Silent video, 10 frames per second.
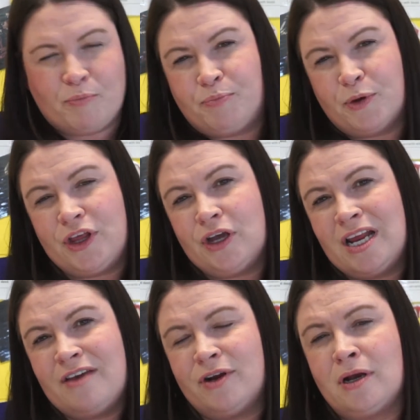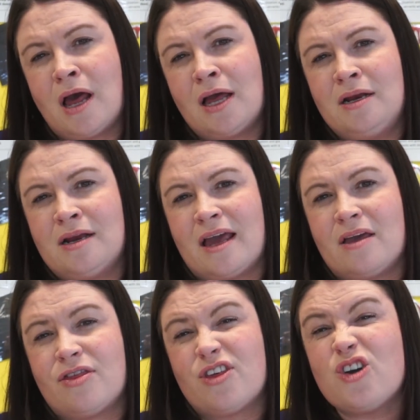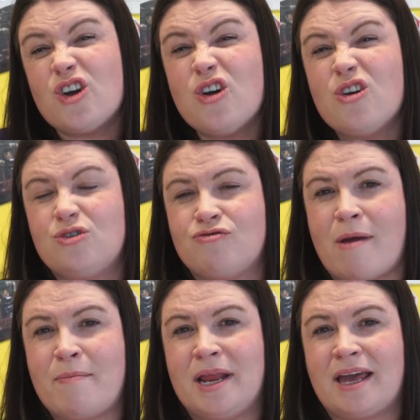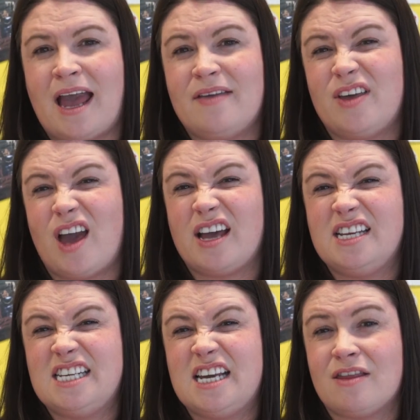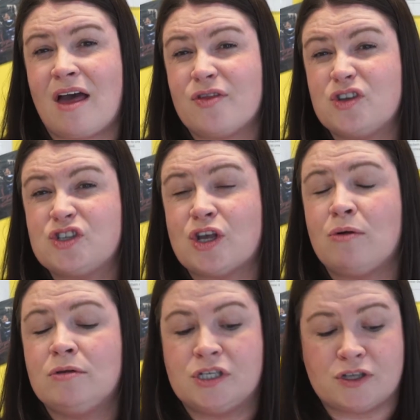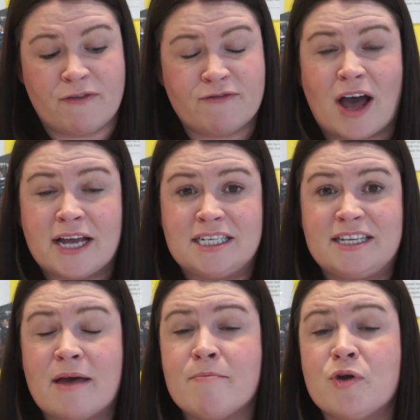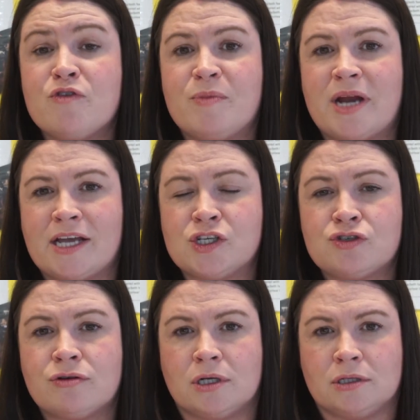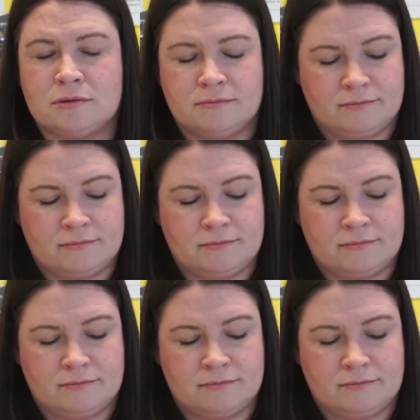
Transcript: But the uneven line length could replicate the idea that the soldiers are finding their movement a struggle.